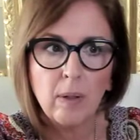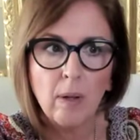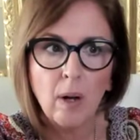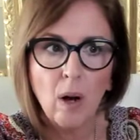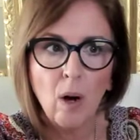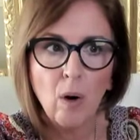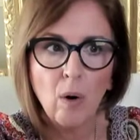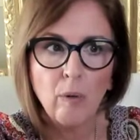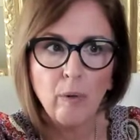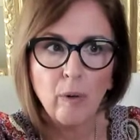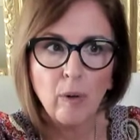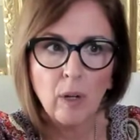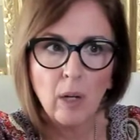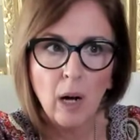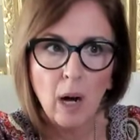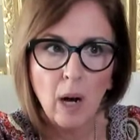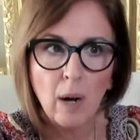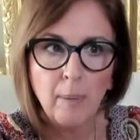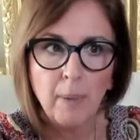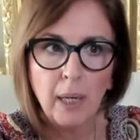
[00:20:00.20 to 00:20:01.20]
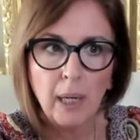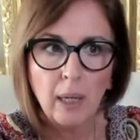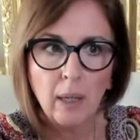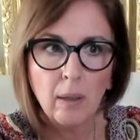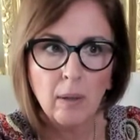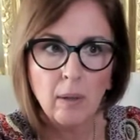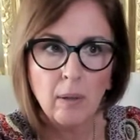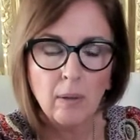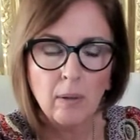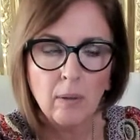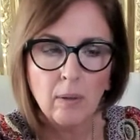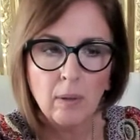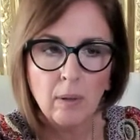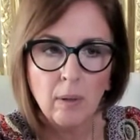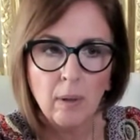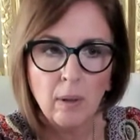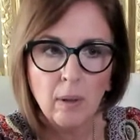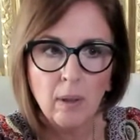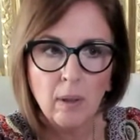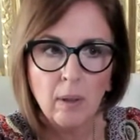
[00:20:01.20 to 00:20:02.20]
overcoming
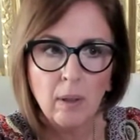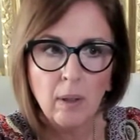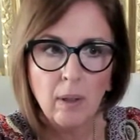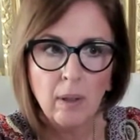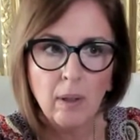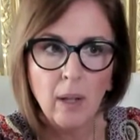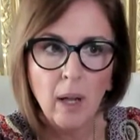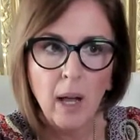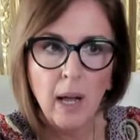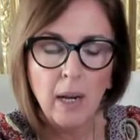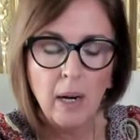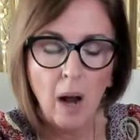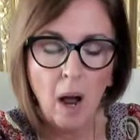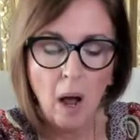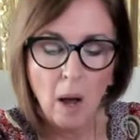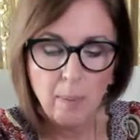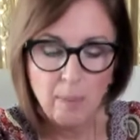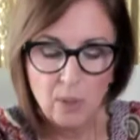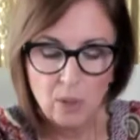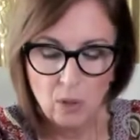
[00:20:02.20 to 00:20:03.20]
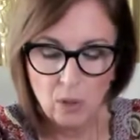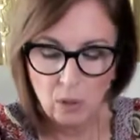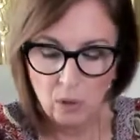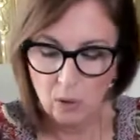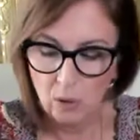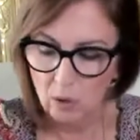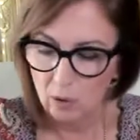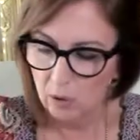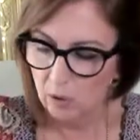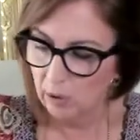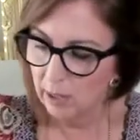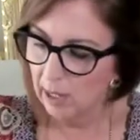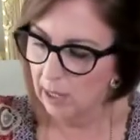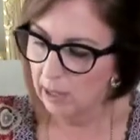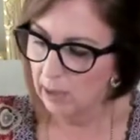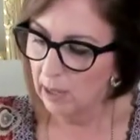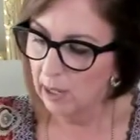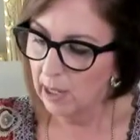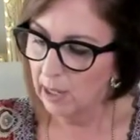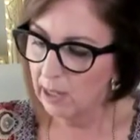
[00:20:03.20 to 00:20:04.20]
an obstacle.
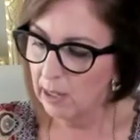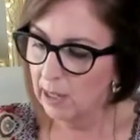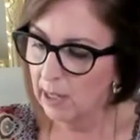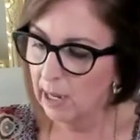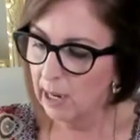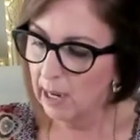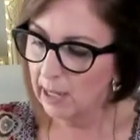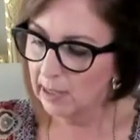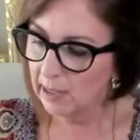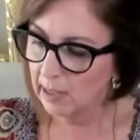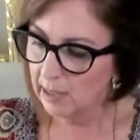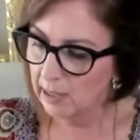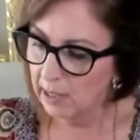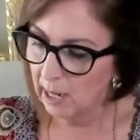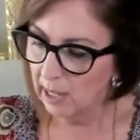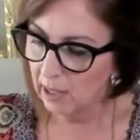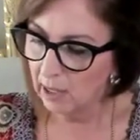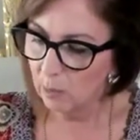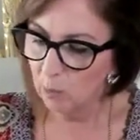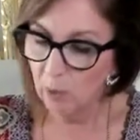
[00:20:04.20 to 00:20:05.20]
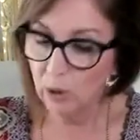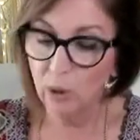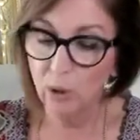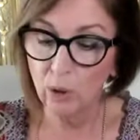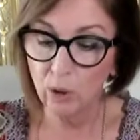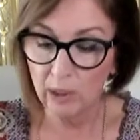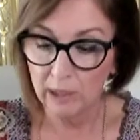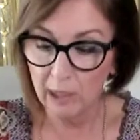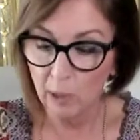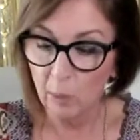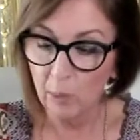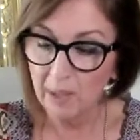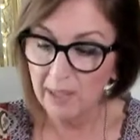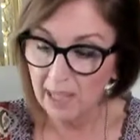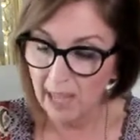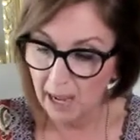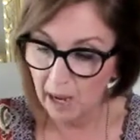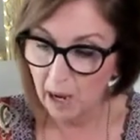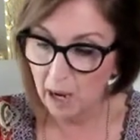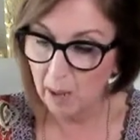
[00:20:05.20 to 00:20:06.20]
And in the extended, we'll look at what
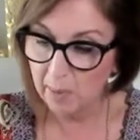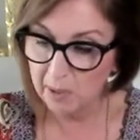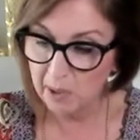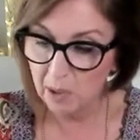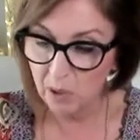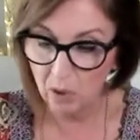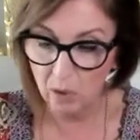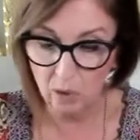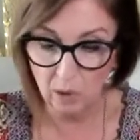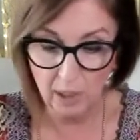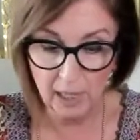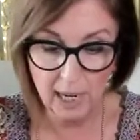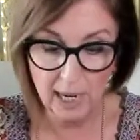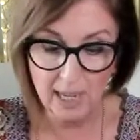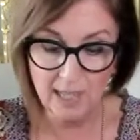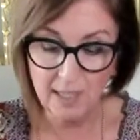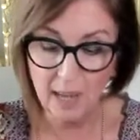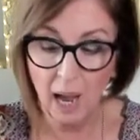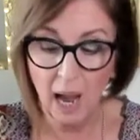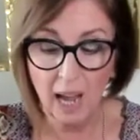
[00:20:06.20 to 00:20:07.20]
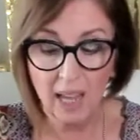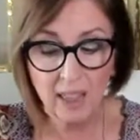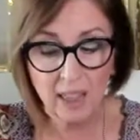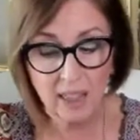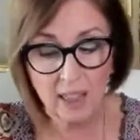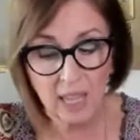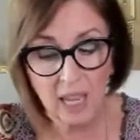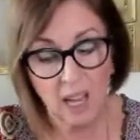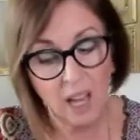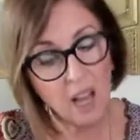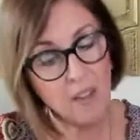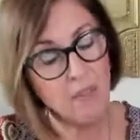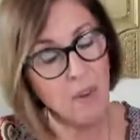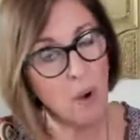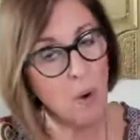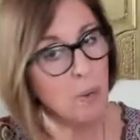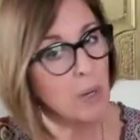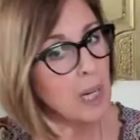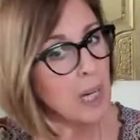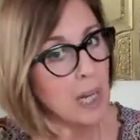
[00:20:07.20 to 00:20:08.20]
that obstacle is. I think I've
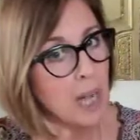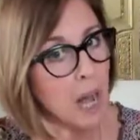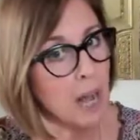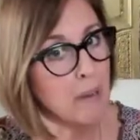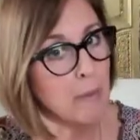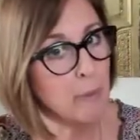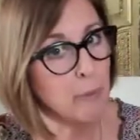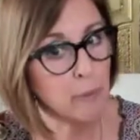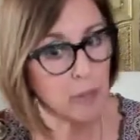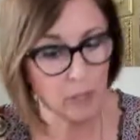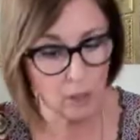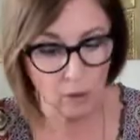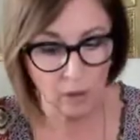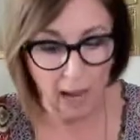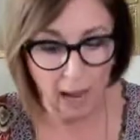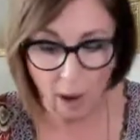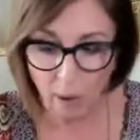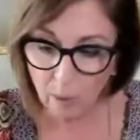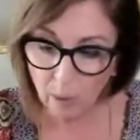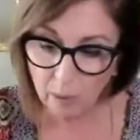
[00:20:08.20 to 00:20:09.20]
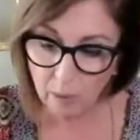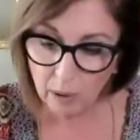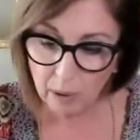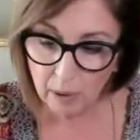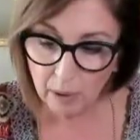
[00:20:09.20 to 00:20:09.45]
already got it figured out,